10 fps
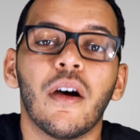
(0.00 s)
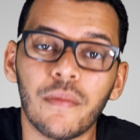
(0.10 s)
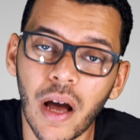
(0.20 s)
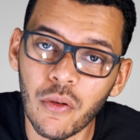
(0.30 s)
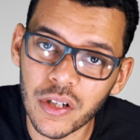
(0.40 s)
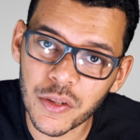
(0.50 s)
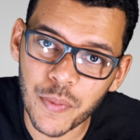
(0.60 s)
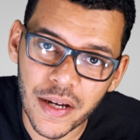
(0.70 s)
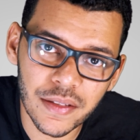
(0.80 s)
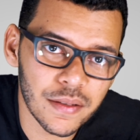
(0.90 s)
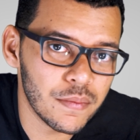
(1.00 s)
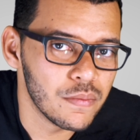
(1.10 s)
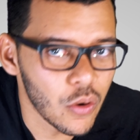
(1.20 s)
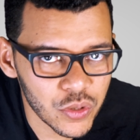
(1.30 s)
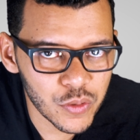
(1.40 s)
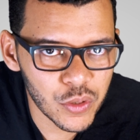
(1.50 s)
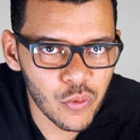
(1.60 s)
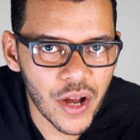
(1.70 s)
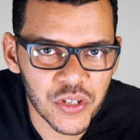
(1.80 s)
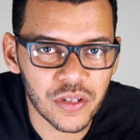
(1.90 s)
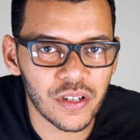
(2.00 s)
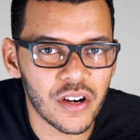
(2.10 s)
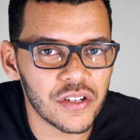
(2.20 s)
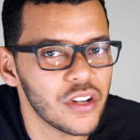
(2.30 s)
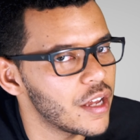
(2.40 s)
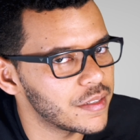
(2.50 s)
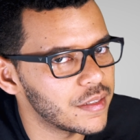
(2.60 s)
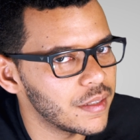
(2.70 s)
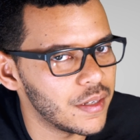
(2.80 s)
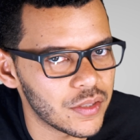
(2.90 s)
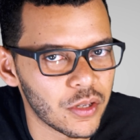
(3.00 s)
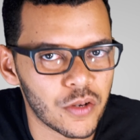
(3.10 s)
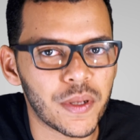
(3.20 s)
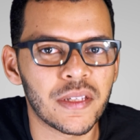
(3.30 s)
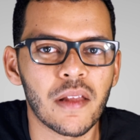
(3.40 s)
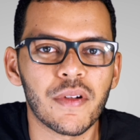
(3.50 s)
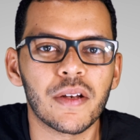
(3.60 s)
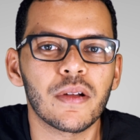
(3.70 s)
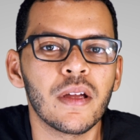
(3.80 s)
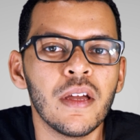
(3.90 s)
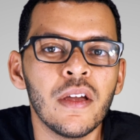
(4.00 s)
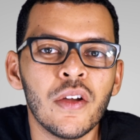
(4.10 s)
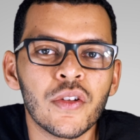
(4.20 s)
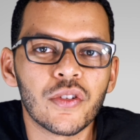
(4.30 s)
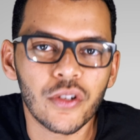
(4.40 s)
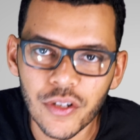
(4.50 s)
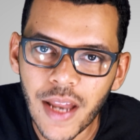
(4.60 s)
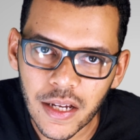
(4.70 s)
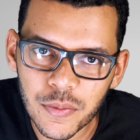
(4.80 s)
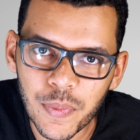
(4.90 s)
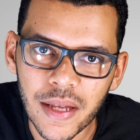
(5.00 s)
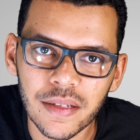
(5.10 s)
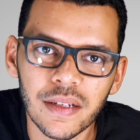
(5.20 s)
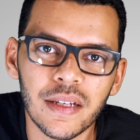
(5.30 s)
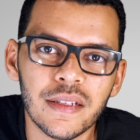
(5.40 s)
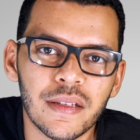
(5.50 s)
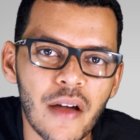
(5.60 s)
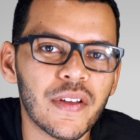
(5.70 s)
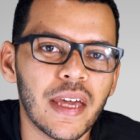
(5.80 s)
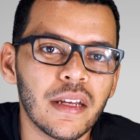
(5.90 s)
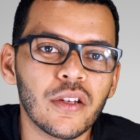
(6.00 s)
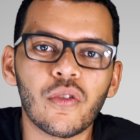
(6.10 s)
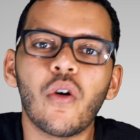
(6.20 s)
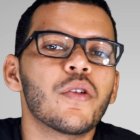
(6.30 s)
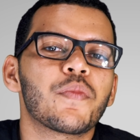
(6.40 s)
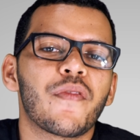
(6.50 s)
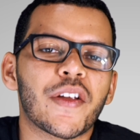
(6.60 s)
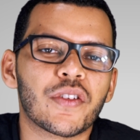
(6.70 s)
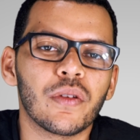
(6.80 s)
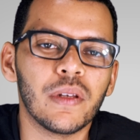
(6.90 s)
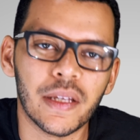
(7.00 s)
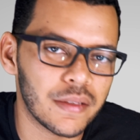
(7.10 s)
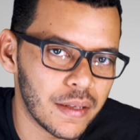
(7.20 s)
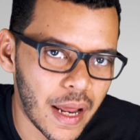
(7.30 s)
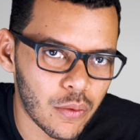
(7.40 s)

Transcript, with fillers: Now, I would expect most of you watching are not in a startup accelerator, so your next bet is navigating your own professional LinkedIn